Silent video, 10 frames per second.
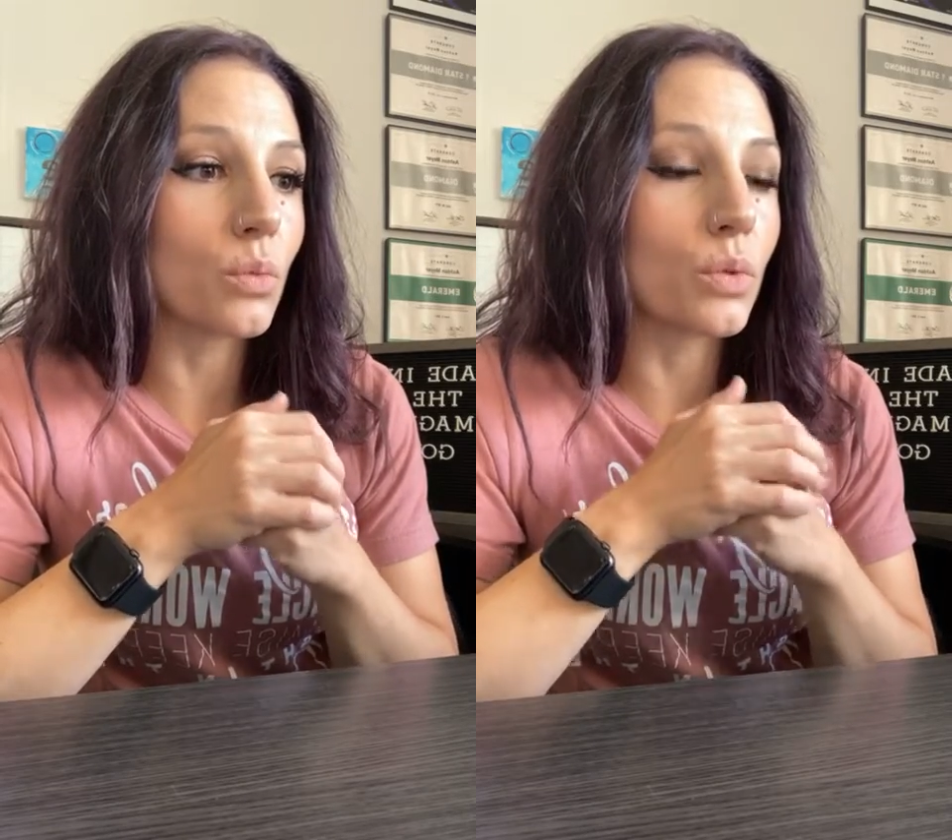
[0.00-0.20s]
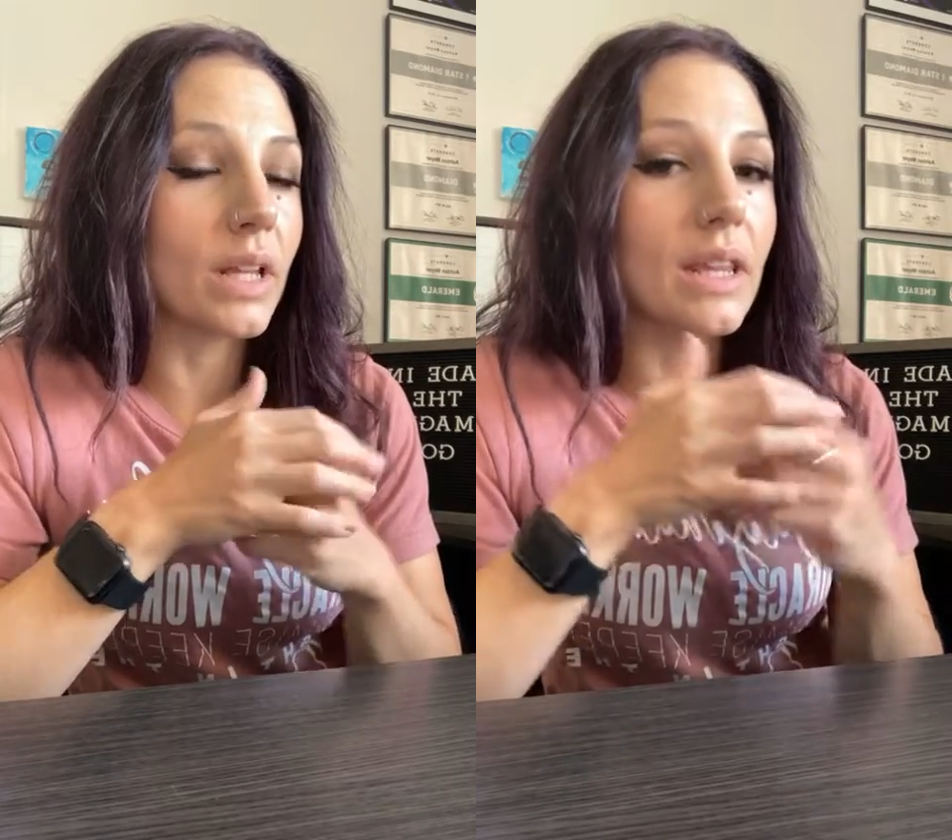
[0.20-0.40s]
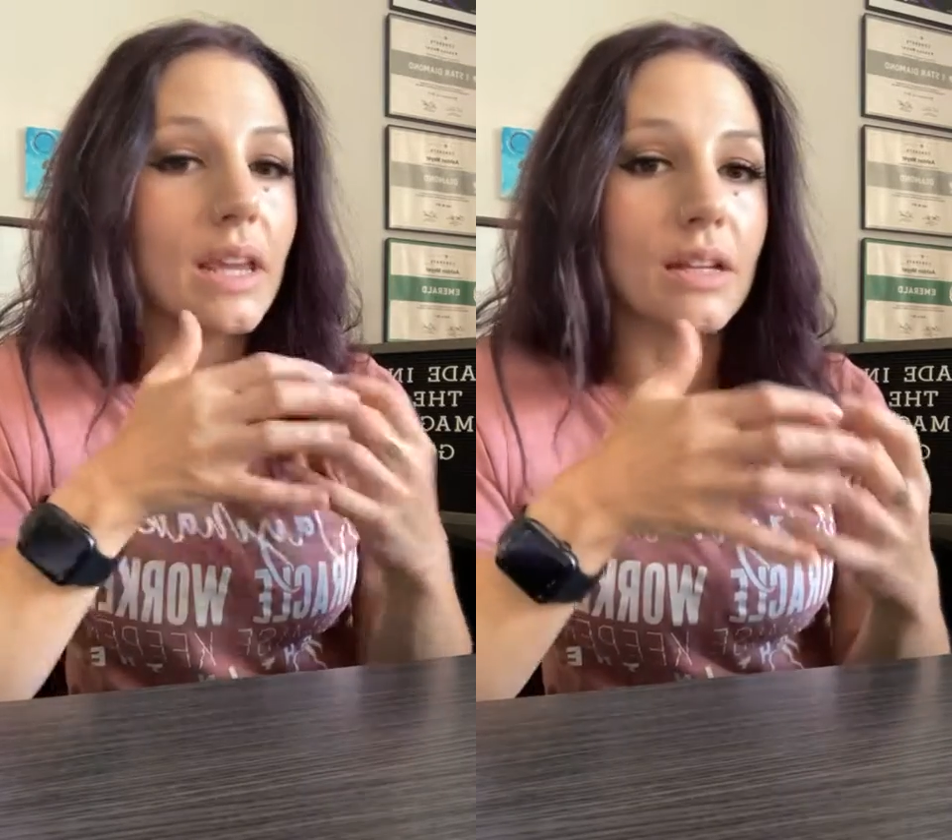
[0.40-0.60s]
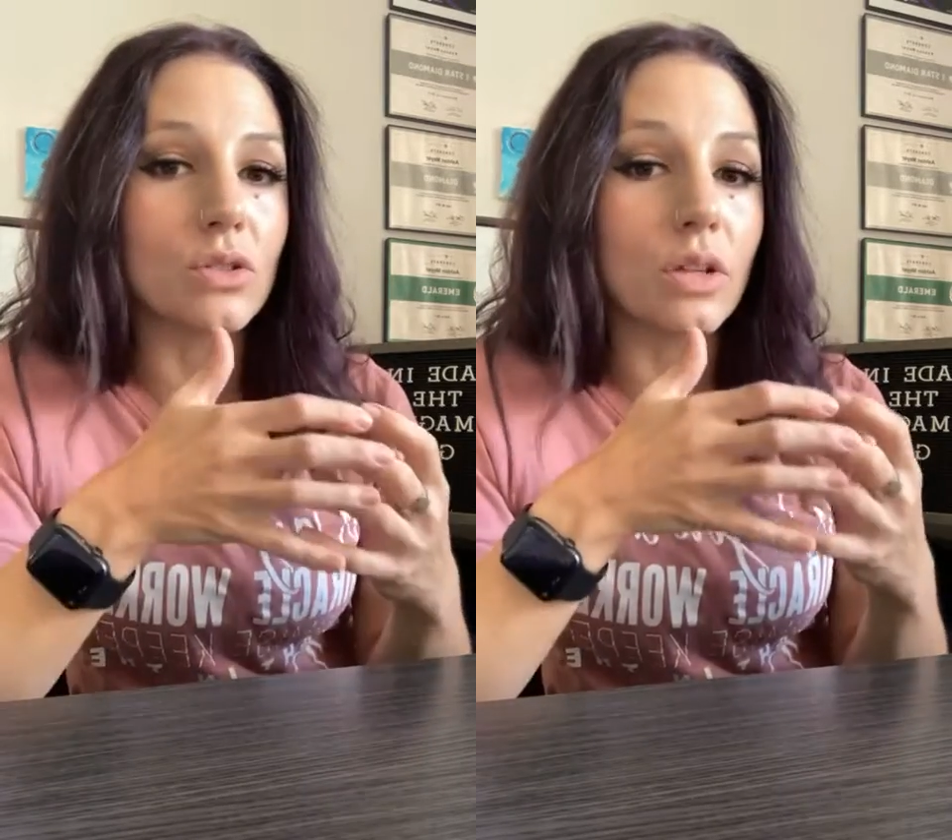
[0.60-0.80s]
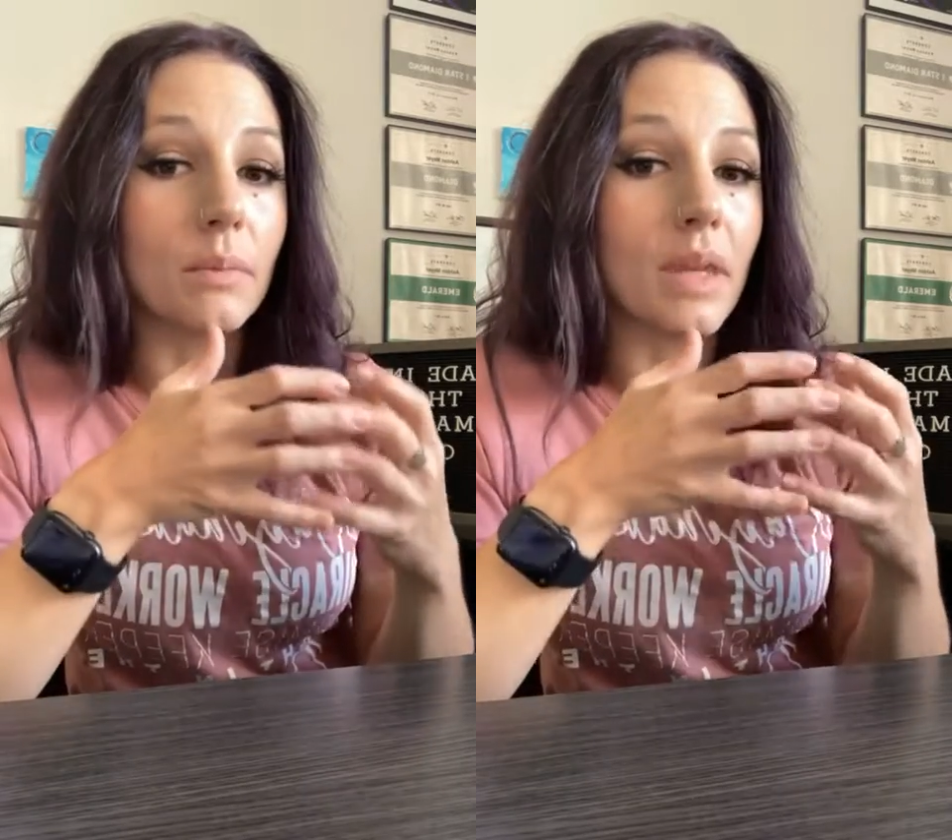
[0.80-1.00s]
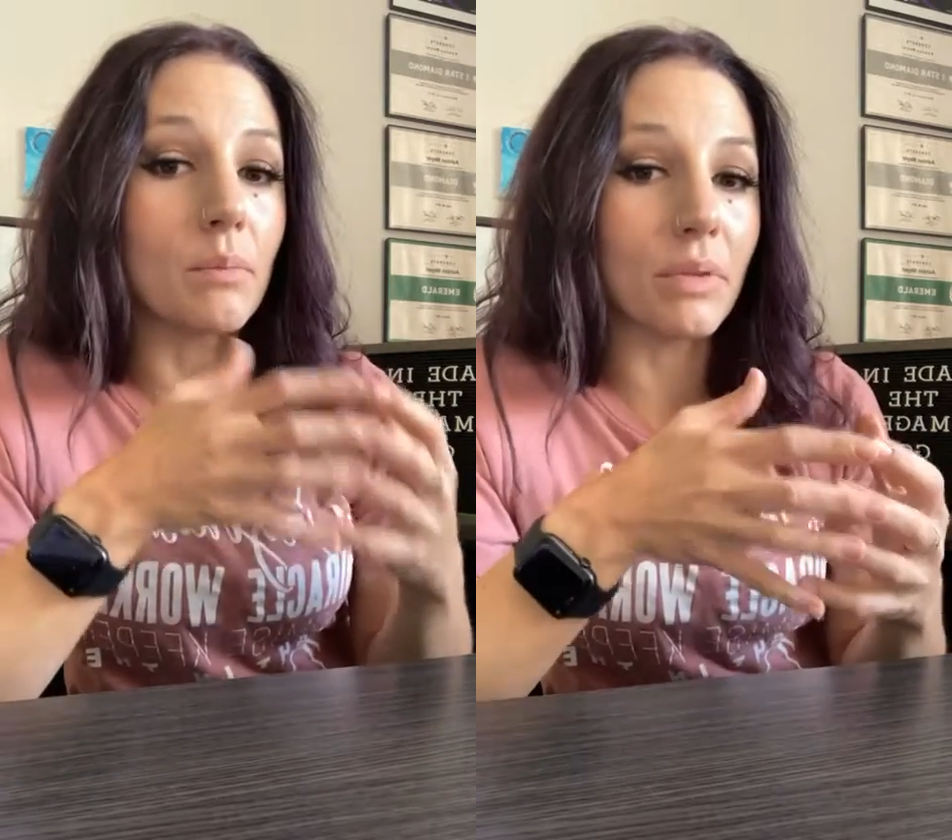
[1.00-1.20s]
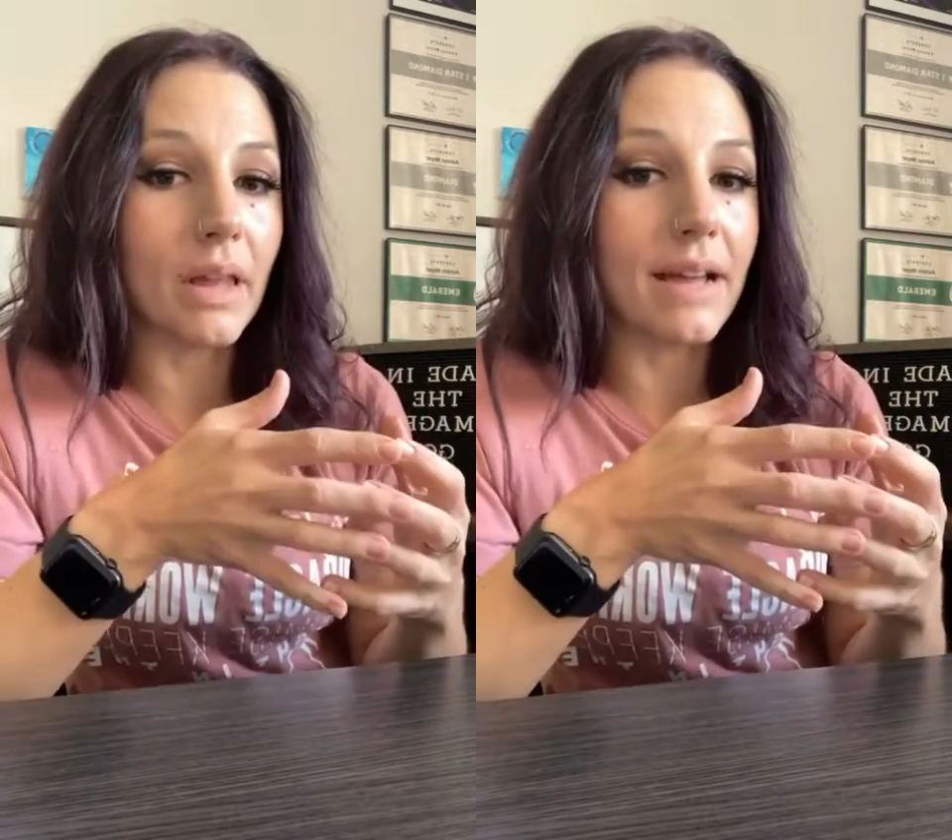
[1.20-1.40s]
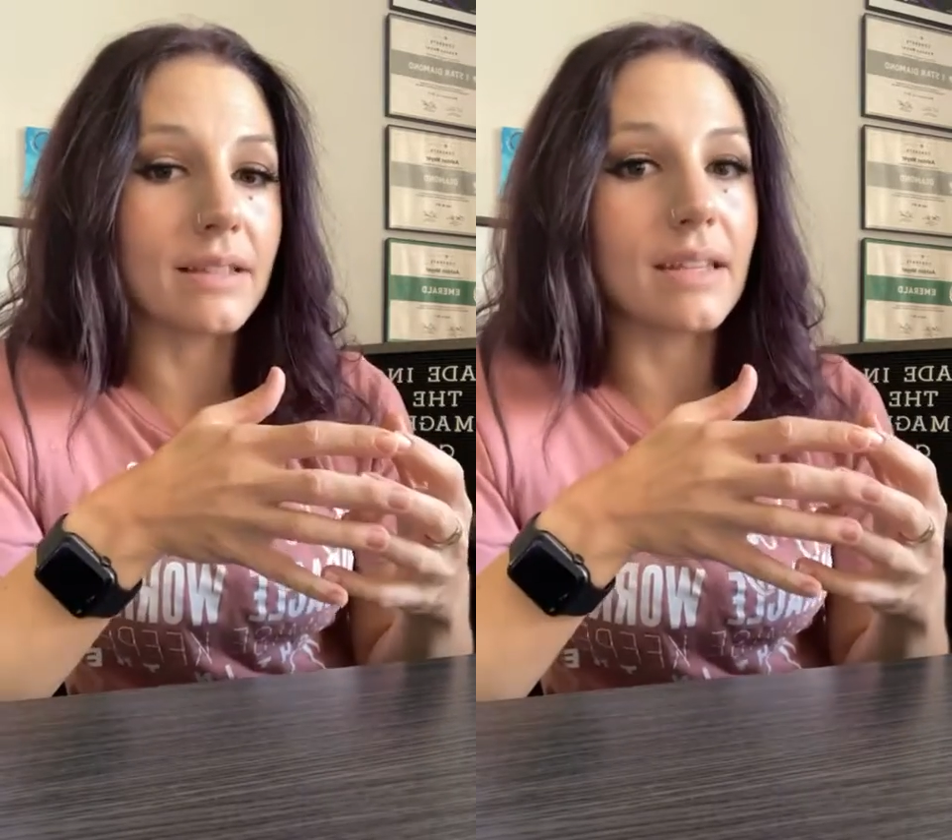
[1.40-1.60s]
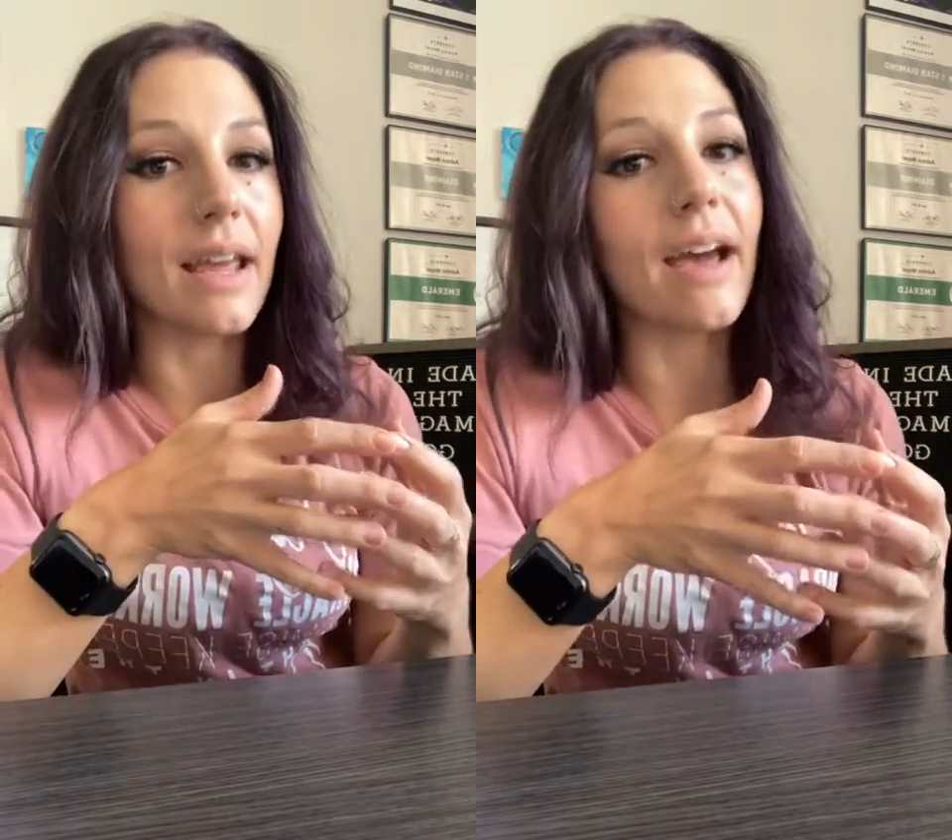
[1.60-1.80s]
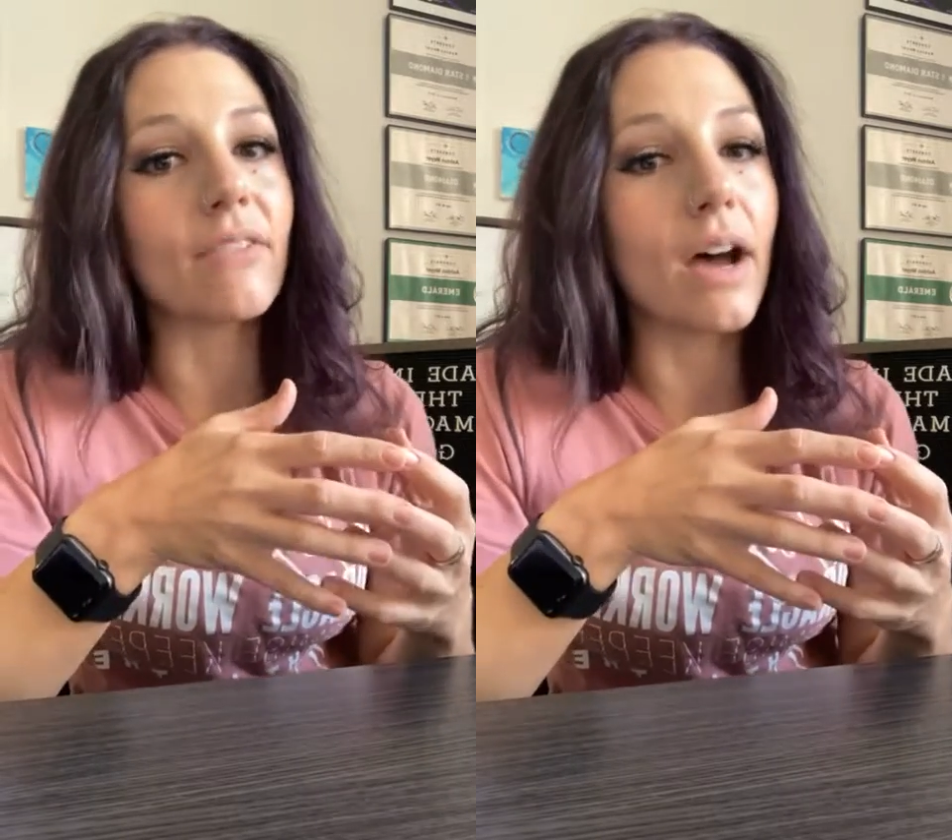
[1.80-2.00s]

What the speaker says: really extremely blessed to have the